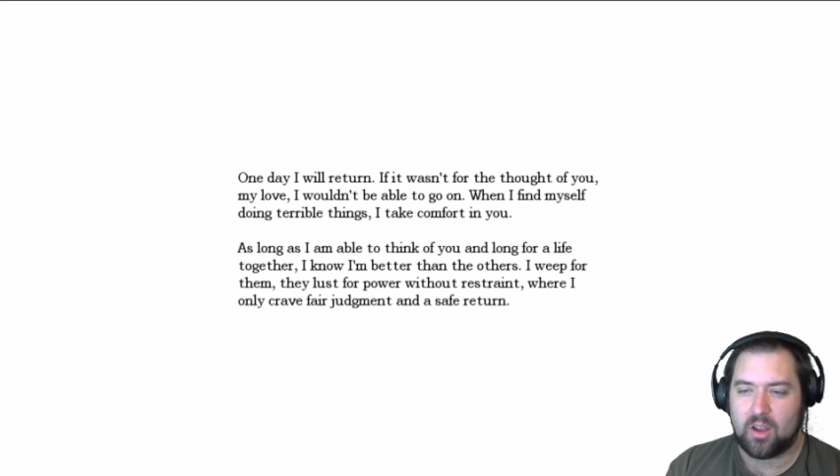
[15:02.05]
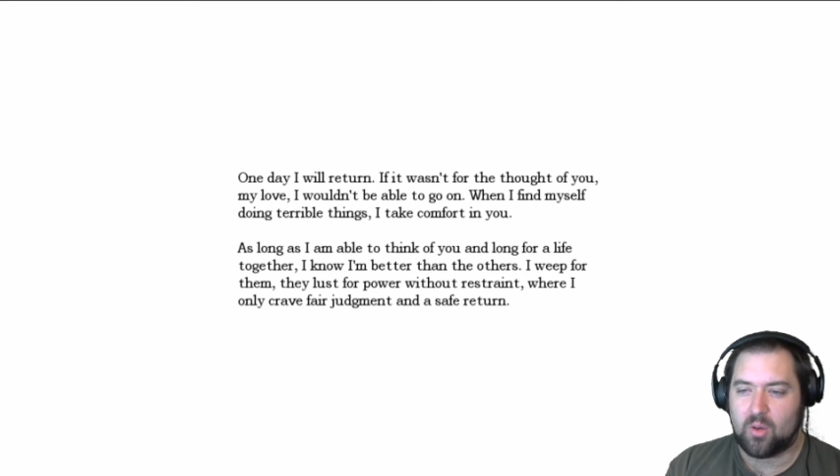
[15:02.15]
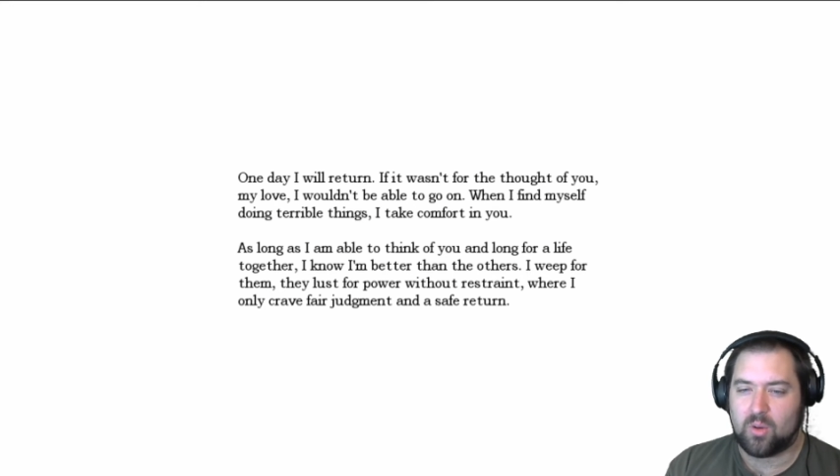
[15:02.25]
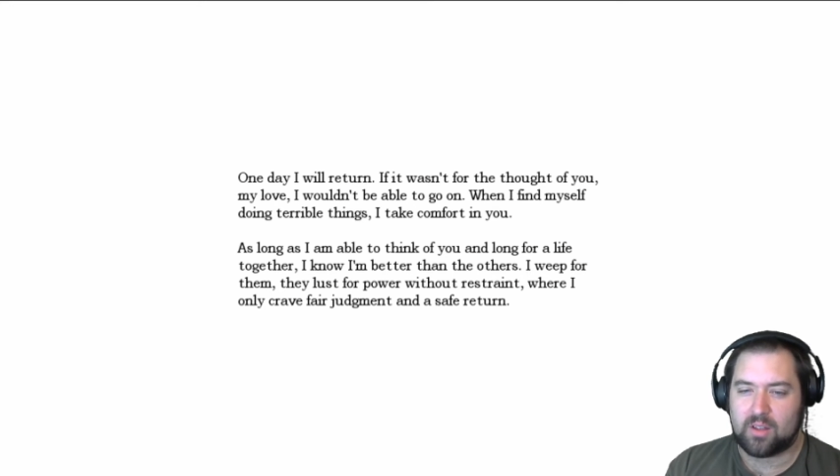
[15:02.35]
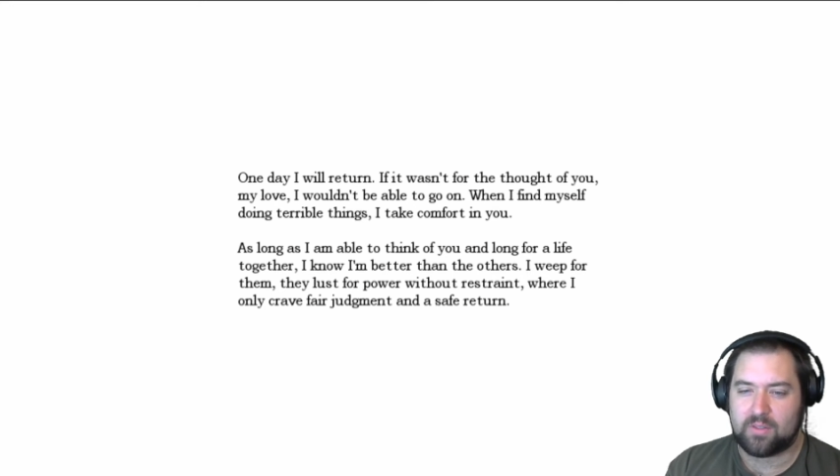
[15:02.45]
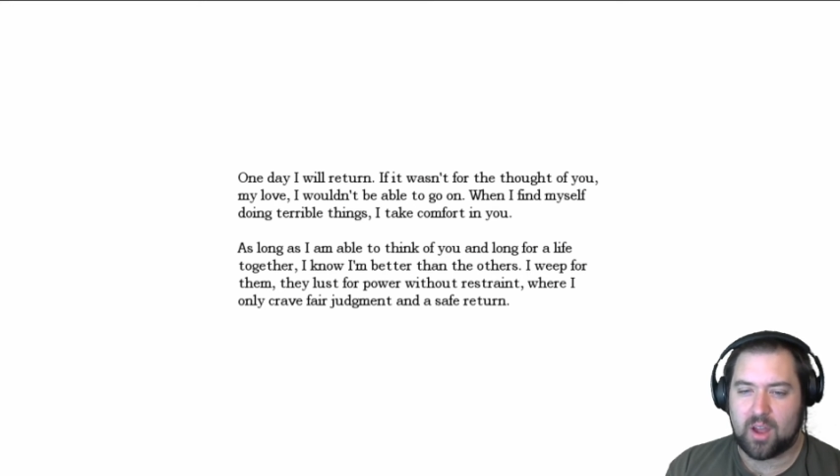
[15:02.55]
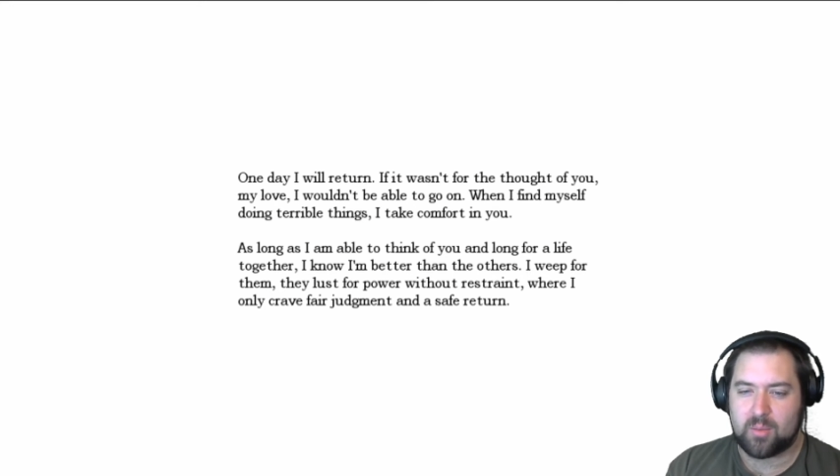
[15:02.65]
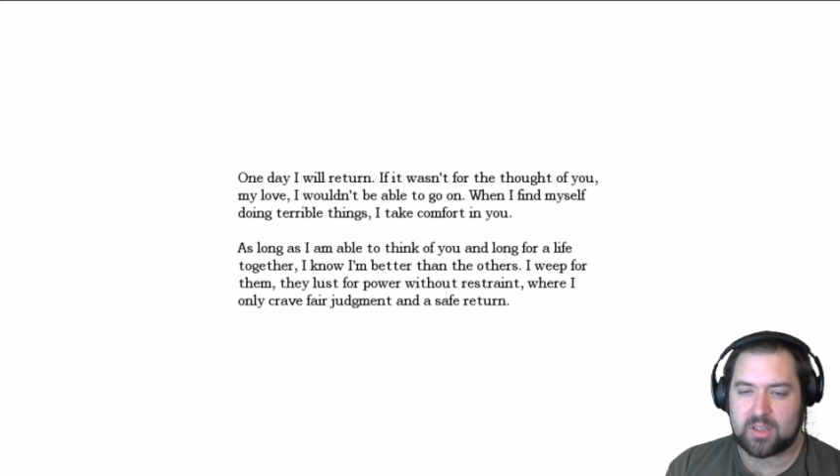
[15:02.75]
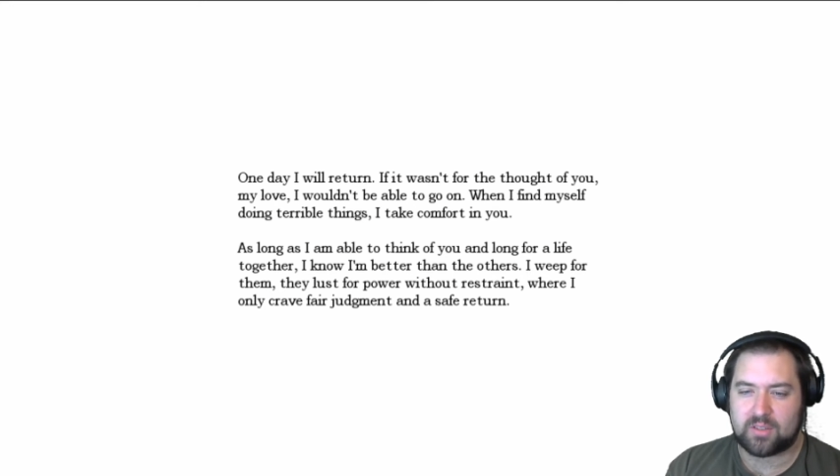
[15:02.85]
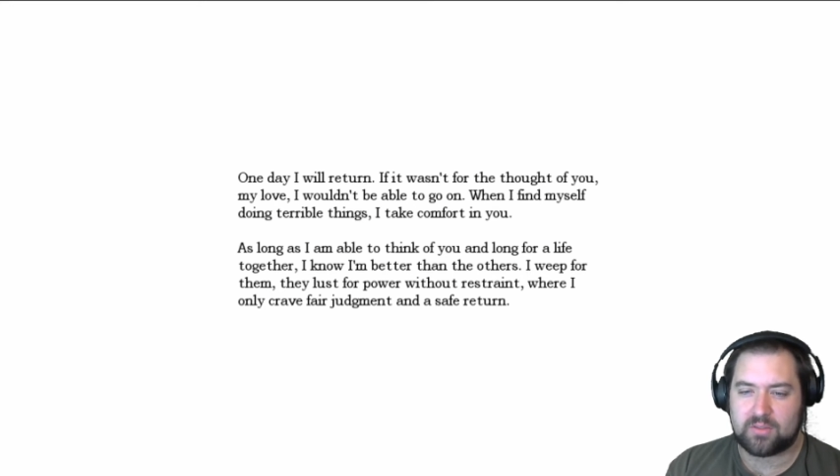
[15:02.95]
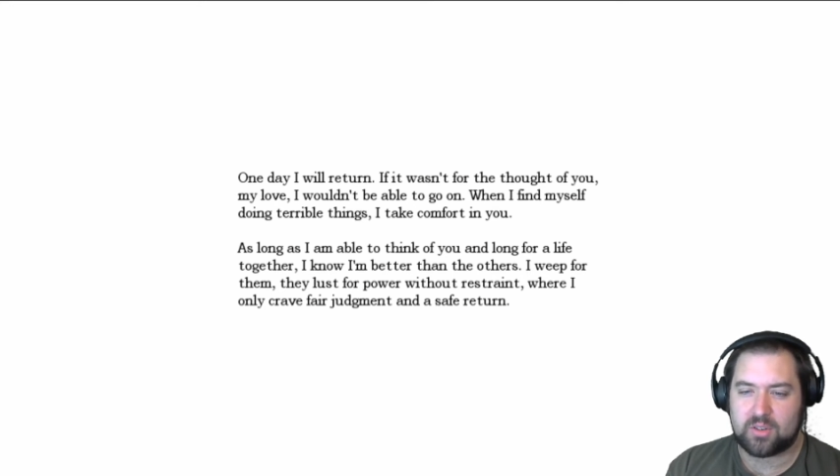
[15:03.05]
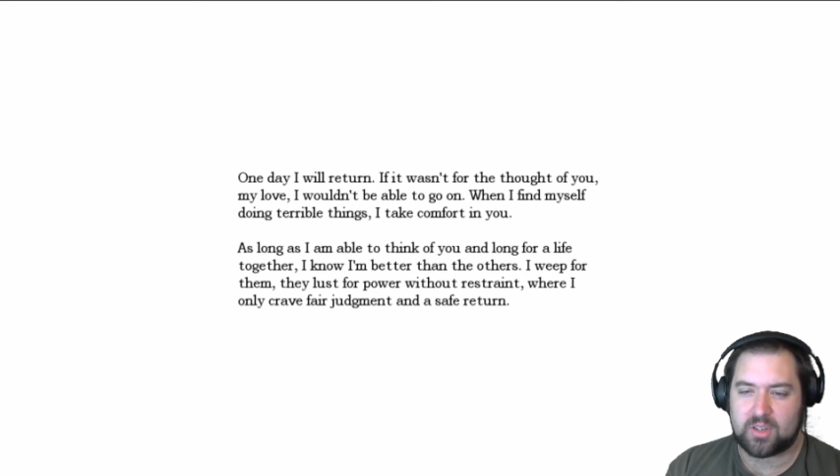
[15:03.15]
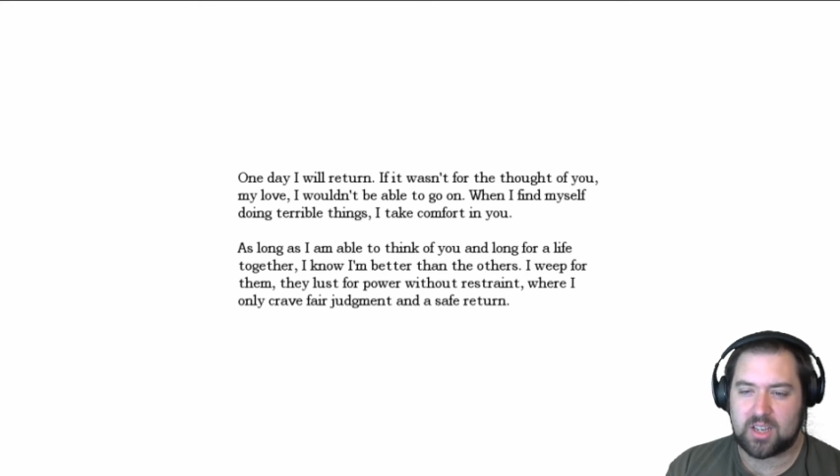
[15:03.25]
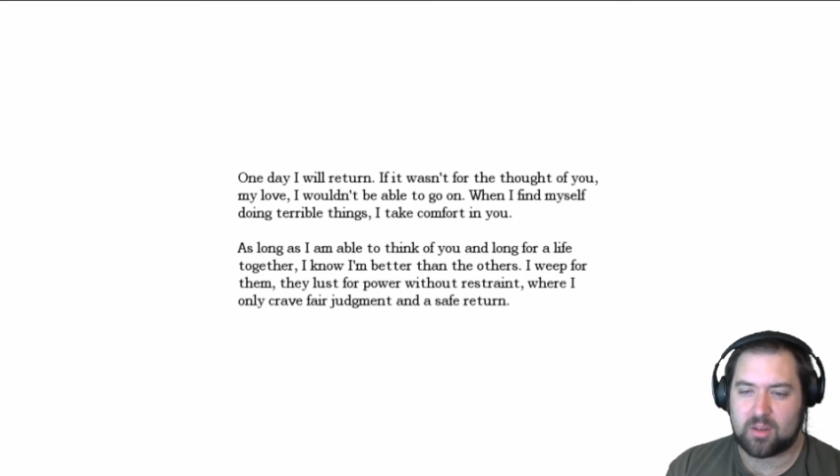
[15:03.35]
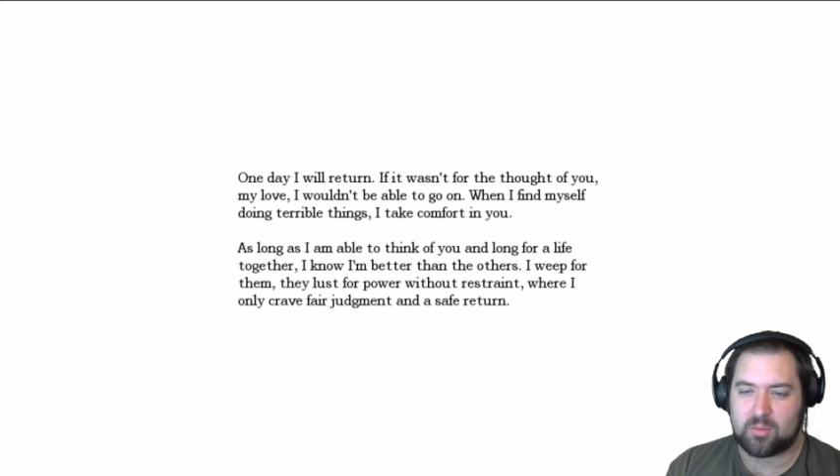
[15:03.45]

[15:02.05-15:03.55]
When I find myself doing terrible